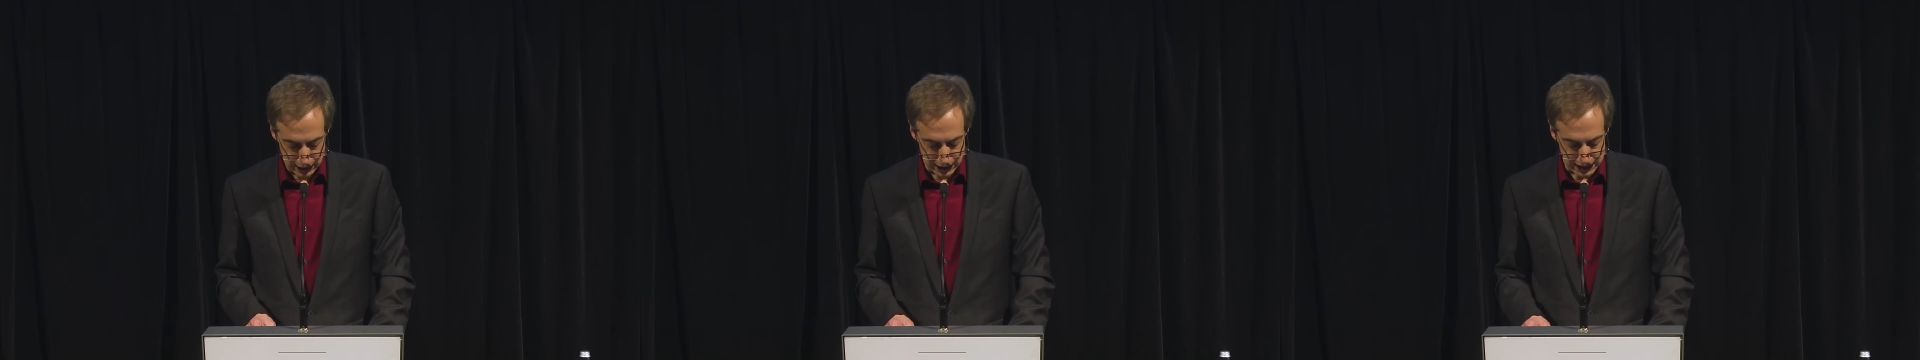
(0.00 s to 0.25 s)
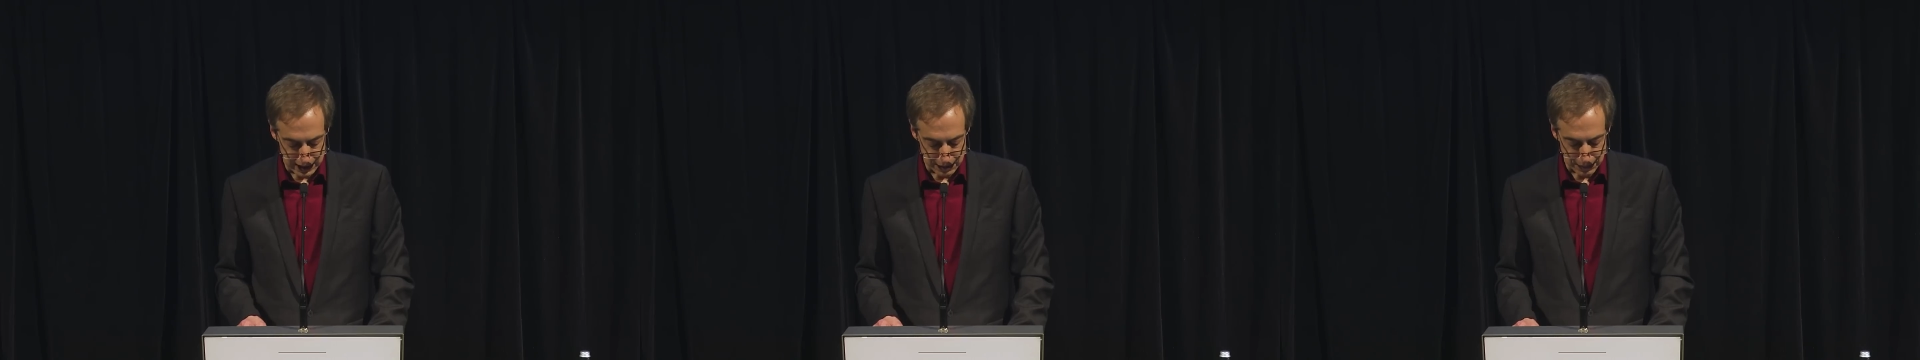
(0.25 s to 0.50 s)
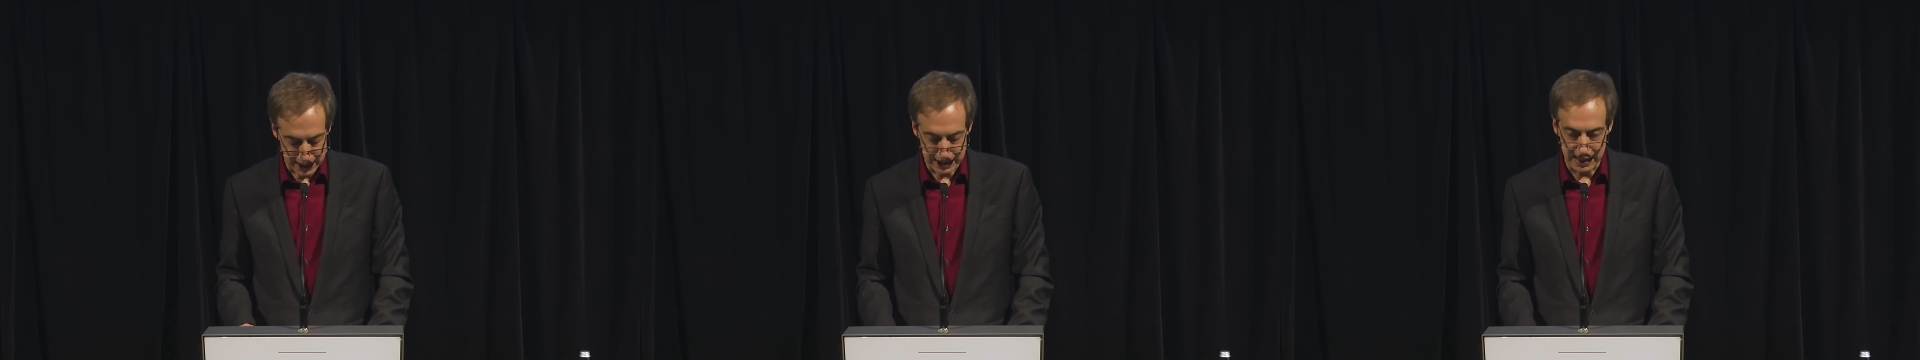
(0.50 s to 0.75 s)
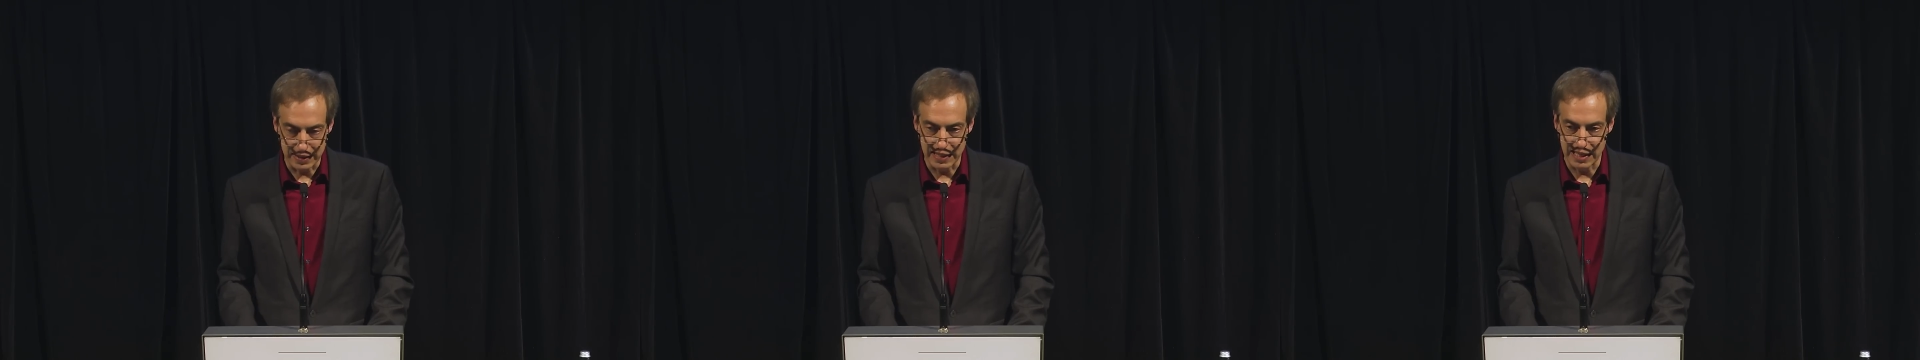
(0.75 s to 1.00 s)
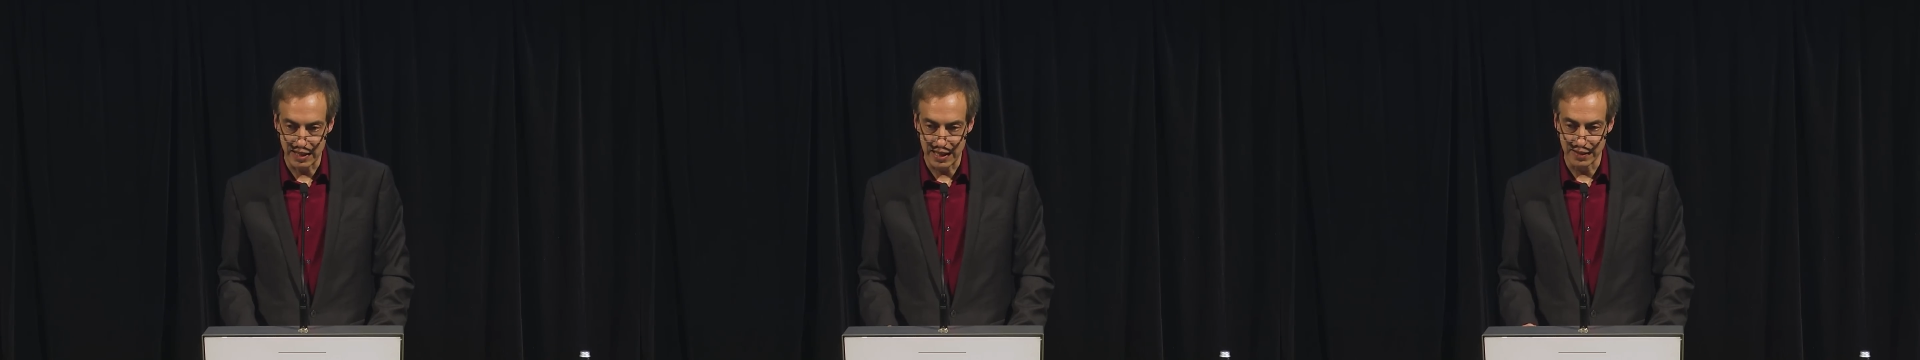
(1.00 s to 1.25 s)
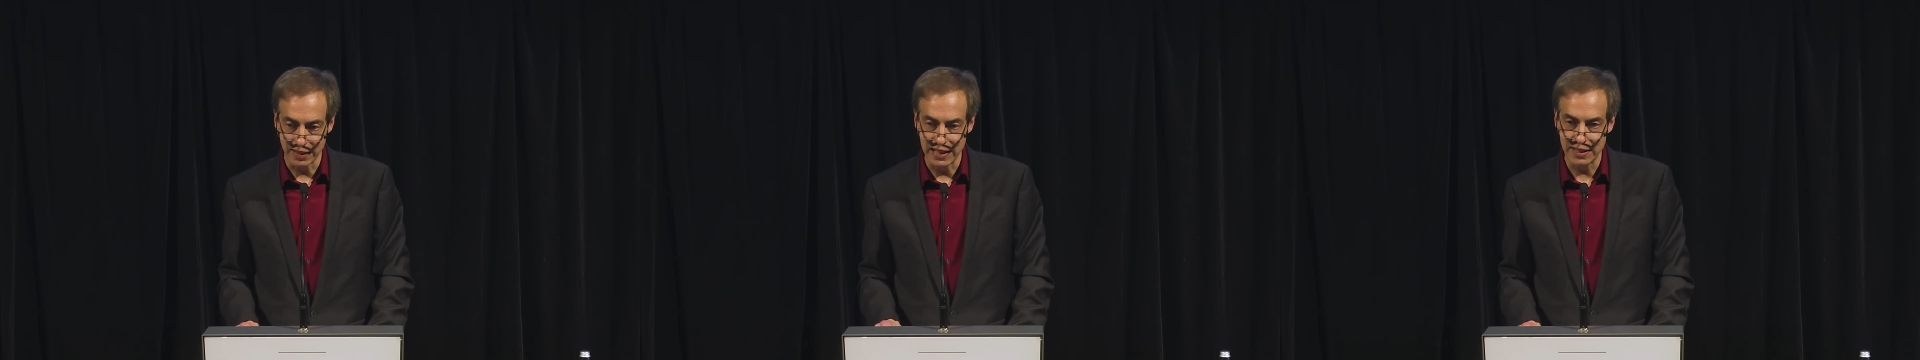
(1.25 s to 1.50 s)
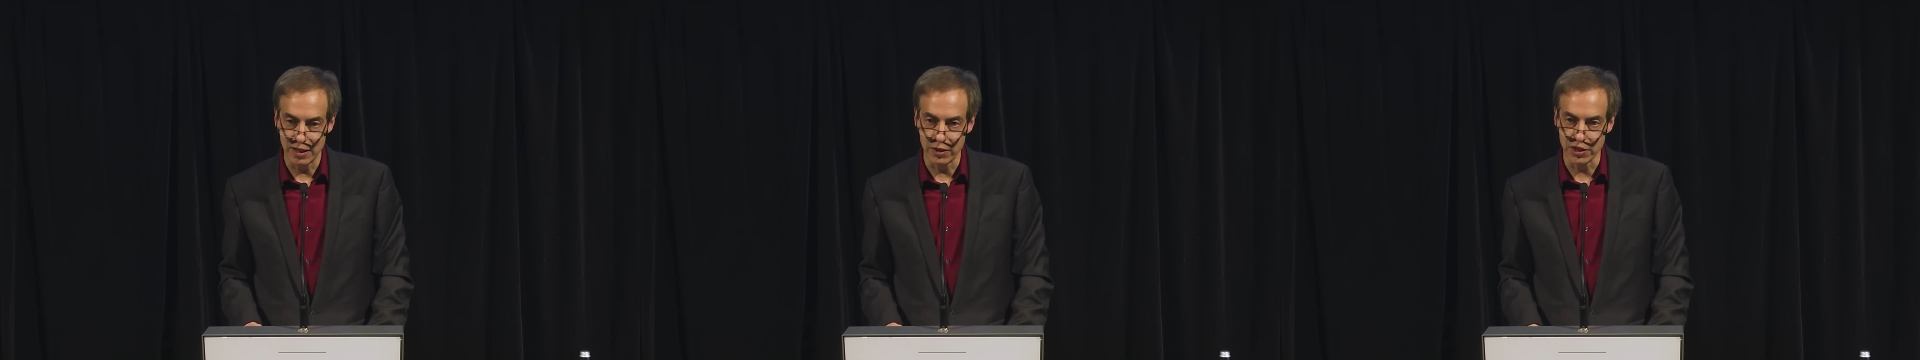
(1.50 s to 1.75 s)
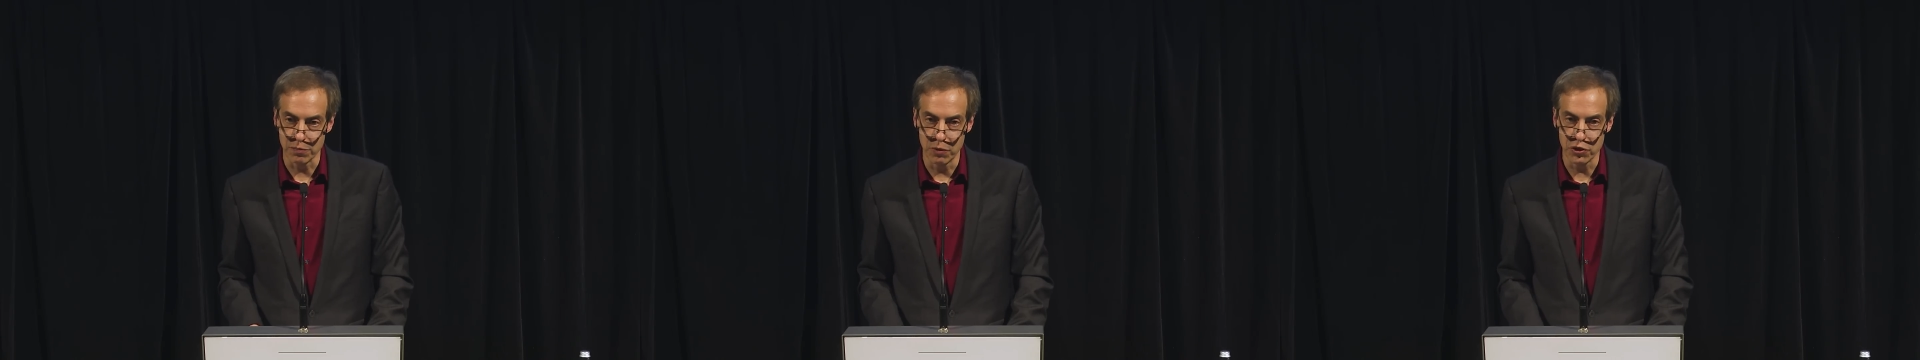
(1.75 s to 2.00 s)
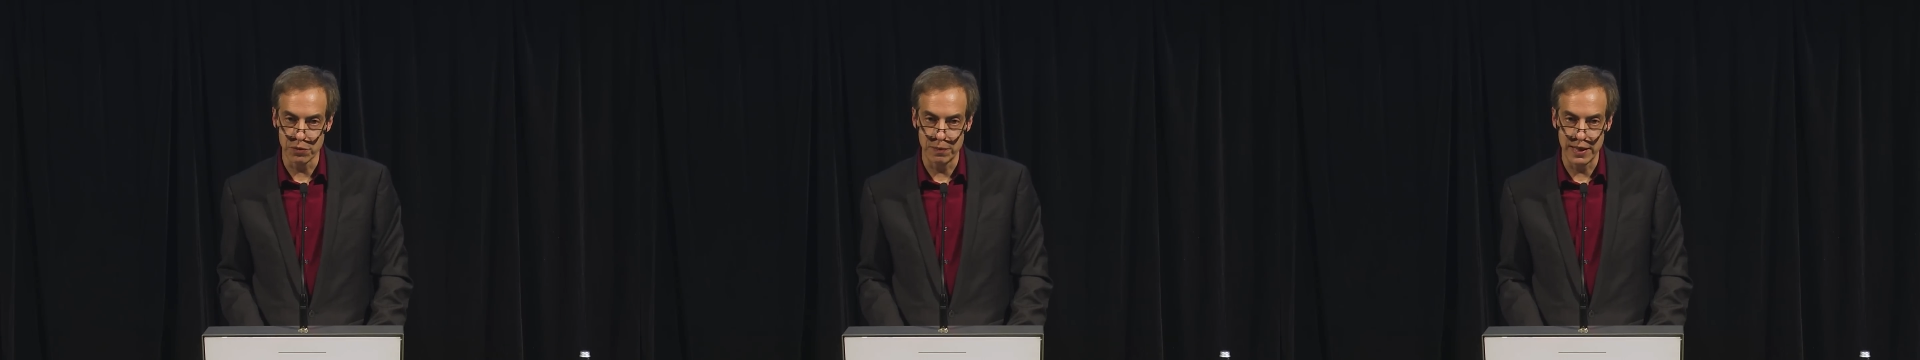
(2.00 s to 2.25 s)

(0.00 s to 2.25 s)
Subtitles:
This is painting that, at least on its most